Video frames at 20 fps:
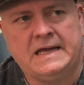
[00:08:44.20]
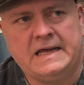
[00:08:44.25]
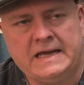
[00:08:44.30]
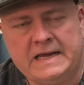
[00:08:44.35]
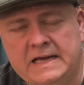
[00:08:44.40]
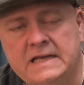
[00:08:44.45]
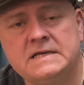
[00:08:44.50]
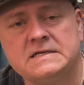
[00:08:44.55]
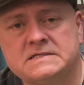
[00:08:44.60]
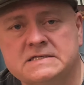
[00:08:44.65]

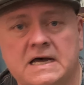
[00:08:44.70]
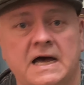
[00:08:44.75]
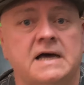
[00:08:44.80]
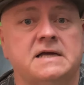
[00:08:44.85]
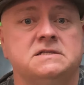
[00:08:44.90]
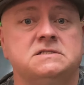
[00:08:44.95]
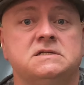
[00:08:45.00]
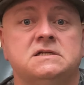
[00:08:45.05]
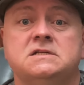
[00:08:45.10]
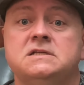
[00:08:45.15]
he
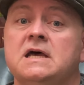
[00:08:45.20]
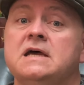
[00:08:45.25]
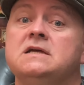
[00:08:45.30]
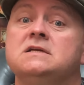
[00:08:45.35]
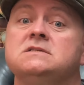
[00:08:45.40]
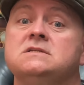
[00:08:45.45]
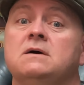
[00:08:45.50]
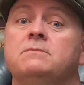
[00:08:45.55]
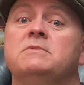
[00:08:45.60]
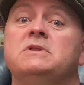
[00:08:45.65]
decides to take
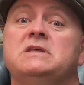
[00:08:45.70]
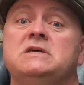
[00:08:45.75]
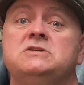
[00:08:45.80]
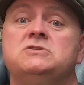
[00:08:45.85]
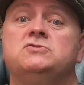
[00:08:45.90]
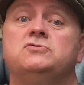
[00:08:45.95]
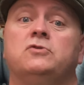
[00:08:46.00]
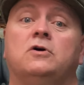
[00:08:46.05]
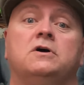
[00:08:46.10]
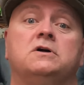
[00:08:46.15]
some of these
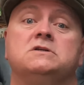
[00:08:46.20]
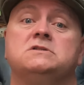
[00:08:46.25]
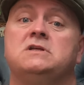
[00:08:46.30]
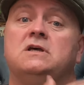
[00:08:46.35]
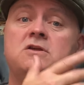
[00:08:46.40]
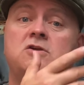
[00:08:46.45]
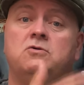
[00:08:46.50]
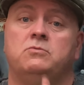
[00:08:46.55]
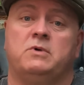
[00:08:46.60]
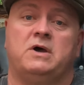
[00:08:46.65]
drugs
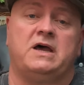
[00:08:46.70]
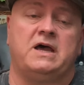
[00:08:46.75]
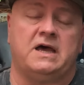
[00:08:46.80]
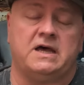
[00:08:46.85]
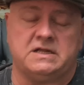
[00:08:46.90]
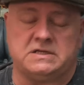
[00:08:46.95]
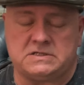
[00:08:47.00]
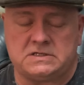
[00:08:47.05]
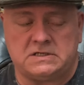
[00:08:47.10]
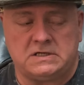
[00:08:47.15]
that Yuma
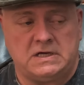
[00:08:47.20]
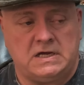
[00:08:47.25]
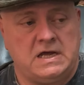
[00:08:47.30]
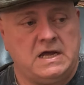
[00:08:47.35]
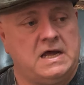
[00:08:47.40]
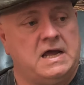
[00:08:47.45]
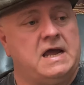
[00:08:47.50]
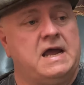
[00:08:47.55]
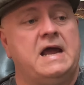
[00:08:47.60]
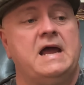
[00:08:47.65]
has.
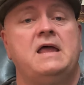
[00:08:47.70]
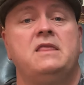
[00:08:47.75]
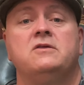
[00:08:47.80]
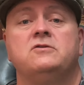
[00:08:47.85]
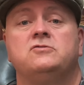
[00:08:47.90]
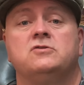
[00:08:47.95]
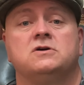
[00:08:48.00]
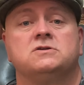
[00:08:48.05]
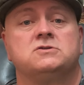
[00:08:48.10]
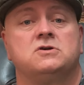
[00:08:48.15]
And the
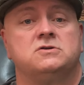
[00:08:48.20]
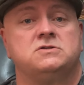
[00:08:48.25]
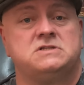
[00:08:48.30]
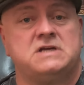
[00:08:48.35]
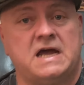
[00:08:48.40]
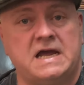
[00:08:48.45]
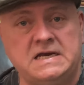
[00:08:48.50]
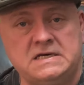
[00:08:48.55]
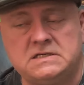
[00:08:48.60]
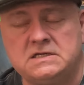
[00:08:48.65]
drugs are
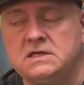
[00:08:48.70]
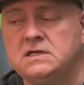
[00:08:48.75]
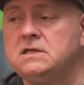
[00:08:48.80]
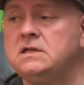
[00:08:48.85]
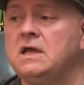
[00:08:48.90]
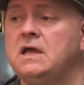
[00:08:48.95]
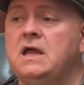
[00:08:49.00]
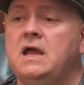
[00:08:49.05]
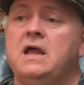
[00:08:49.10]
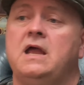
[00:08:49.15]

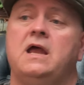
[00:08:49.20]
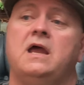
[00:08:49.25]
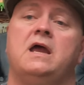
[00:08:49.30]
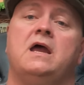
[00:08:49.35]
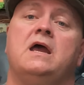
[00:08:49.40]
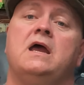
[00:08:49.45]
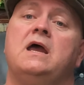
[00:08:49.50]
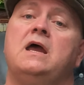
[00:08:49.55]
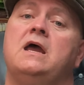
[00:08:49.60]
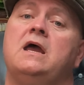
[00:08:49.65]
tainted,
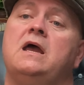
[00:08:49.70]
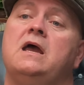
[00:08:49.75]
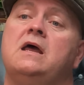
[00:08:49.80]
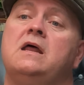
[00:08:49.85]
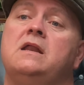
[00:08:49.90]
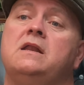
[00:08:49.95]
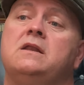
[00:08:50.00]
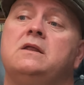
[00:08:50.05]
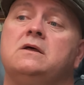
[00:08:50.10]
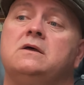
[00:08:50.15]

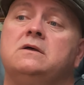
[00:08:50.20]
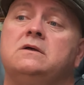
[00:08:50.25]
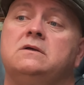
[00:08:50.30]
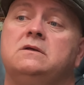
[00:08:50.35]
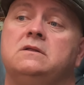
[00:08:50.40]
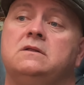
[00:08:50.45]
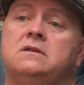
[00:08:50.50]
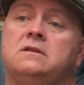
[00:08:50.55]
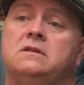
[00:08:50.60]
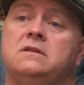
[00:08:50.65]
and
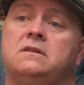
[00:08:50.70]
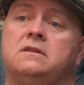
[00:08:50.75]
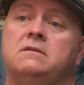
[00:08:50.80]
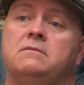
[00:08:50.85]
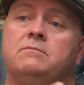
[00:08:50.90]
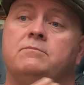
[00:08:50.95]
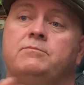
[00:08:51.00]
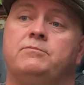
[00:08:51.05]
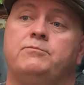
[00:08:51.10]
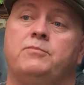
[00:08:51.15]

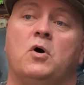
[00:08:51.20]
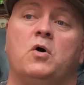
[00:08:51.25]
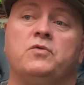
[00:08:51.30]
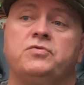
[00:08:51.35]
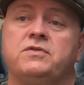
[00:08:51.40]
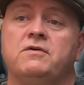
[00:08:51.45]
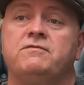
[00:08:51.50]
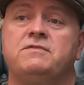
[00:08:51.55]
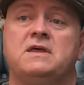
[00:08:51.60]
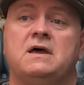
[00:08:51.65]

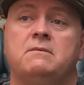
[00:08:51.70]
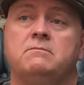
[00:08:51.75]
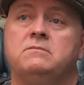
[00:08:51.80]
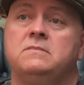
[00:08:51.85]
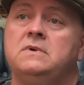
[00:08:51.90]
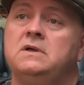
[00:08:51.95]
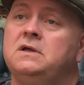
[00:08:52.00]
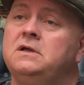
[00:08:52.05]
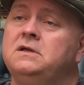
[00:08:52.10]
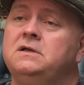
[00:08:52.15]
both of
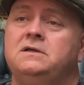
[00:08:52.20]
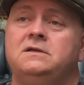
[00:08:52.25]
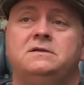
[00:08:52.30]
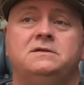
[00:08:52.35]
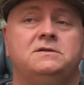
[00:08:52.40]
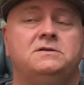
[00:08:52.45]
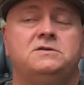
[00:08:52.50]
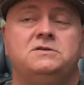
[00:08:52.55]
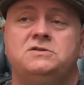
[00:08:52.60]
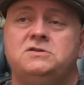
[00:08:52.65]
them
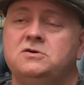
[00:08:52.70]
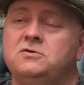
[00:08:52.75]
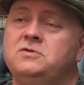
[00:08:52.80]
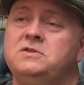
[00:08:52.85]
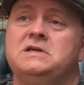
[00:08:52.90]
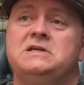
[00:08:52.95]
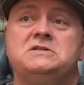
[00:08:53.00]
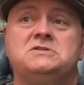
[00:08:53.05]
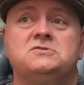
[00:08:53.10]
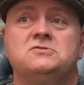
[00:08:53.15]
do
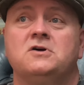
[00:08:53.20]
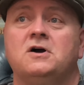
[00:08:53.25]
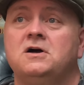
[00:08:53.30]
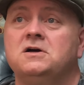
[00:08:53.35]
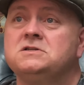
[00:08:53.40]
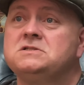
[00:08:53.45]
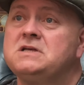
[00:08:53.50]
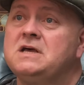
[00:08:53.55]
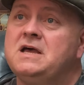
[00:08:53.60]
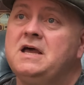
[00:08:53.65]
these
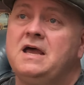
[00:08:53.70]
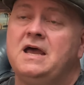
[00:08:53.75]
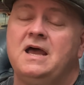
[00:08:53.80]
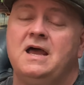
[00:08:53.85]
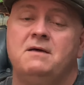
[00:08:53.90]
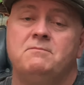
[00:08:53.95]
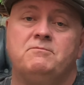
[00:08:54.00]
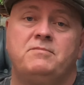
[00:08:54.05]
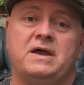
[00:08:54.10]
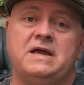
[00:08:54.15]
drugs
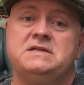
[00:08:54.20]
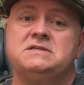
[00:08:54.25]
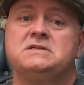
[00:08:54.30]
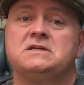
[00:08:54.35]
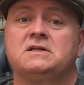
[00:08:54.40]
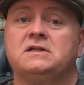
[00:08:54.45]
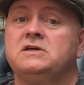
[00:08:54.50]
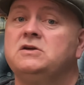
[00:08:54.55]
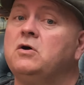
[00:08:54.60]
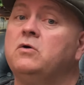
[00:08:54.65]
and
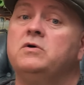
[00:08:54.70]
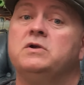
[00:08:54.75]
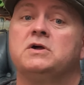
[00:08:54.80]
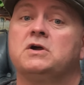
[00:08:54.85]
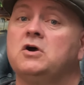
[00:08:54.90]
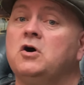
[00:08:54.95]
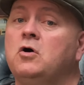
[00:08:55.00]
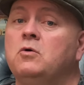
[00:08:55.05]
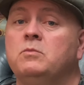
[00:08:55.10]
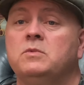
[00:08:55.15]
basically go into
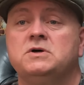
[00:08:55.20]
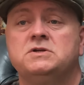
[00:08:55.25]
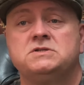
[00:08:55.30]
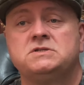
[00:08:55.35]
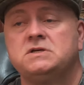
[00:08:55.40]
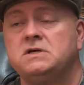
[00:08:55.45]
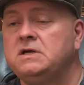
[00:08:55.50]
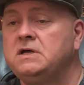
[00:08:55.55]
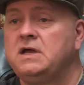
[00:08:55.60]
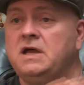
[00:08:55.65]

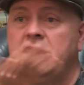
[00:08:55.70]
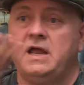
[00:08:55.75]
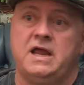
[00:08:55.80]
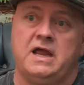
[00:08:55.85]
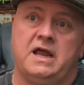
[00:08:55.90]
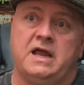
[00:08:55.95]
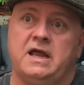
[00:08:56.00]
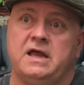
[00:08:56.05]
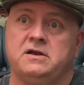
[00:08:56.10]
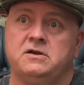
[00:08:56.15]
comas
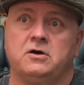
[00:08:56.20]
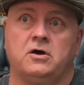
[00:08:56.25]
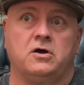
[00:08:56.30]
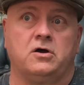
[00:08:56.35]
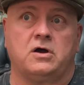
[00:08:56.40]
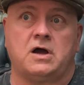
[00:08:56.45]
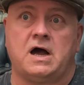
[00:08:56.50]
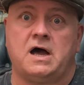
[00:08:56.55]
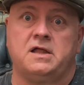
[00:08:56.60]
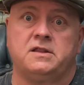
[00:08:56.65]
and
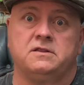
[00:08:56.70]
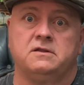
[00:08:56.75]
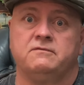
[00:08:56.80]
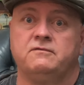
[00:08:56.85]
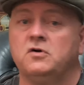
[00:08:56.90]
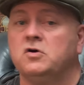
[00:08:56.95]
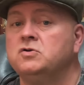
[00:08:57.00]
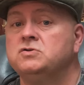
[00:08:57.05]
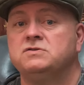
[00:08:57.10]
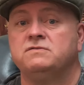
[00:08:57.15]
are on the
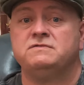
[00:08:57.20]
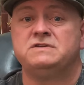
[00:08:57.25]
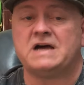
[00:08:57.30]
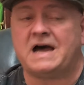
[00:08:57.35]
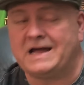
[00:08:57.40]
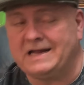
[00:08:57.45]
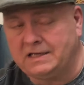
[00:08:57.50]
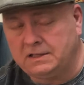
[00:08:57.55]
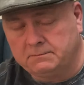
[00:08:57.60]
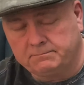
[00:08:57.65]
verge of
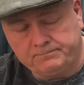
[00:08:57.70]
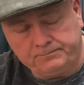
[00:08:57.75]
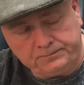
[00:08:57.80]
dying.